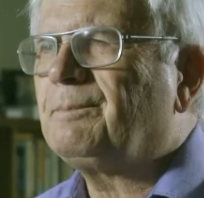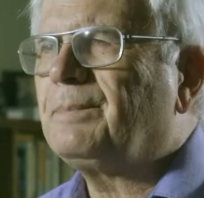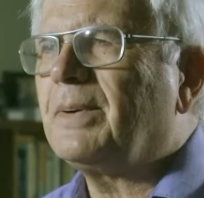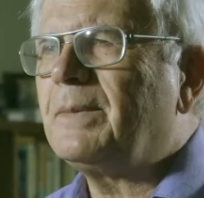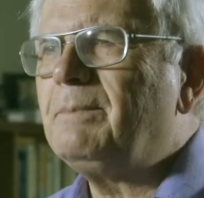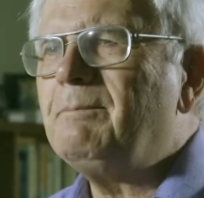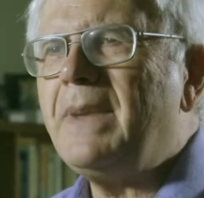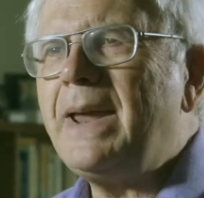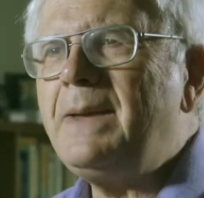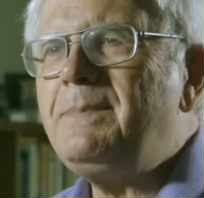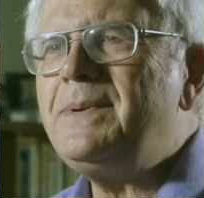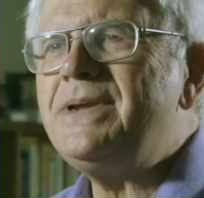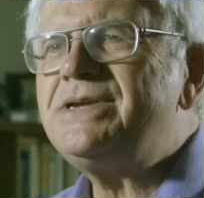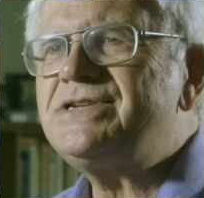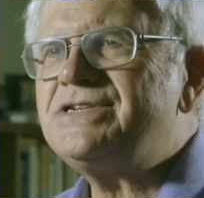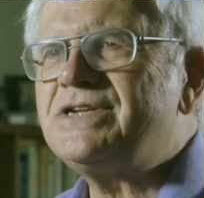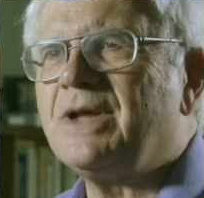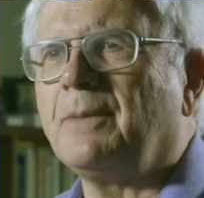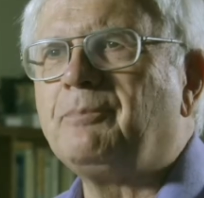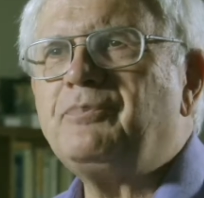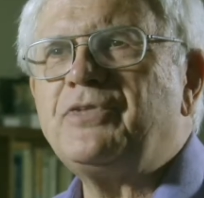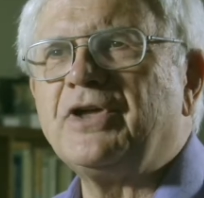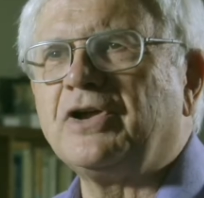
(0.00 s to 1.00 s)
but maybe
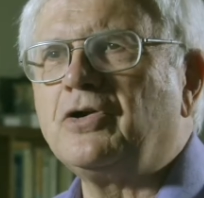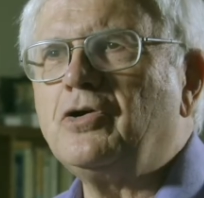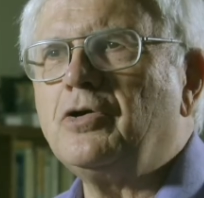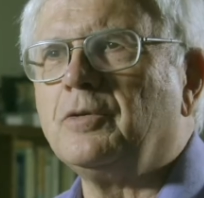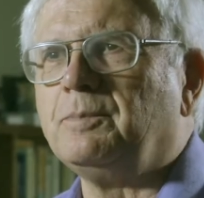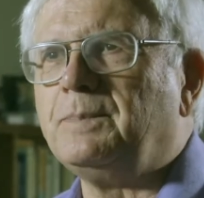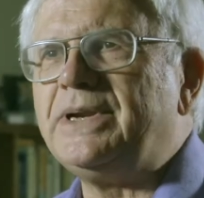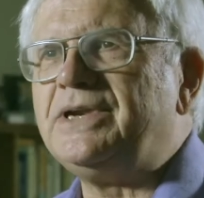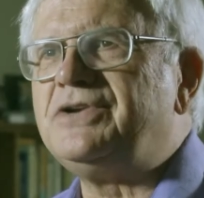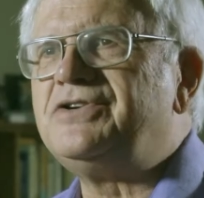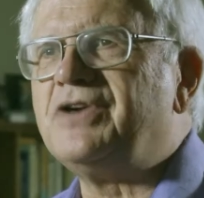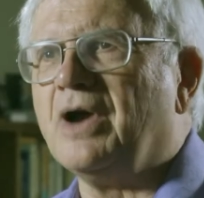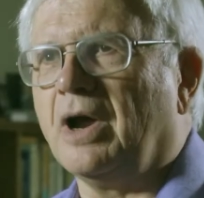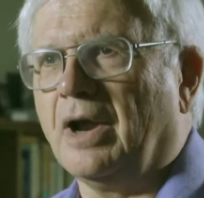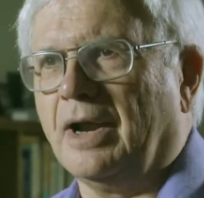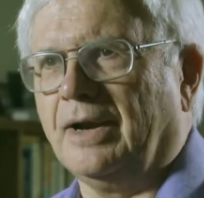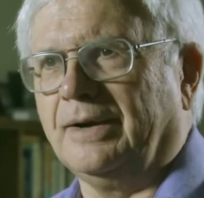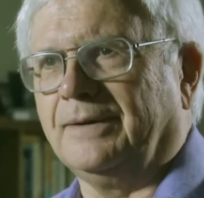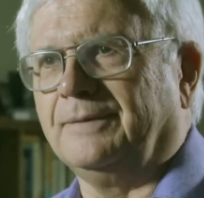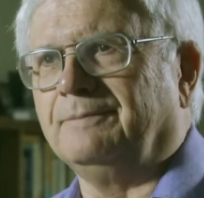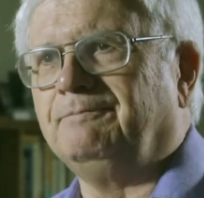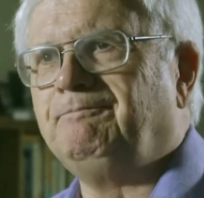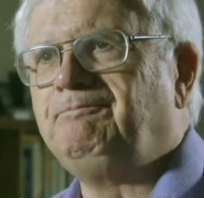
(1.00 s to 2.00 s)
something could be
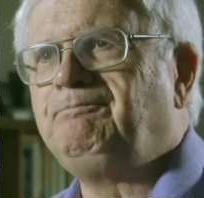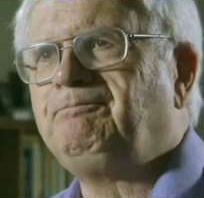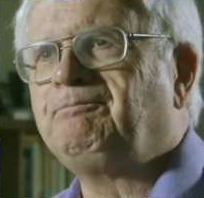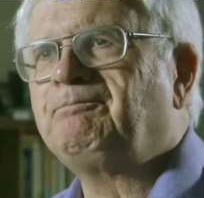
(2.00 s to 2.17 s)
done.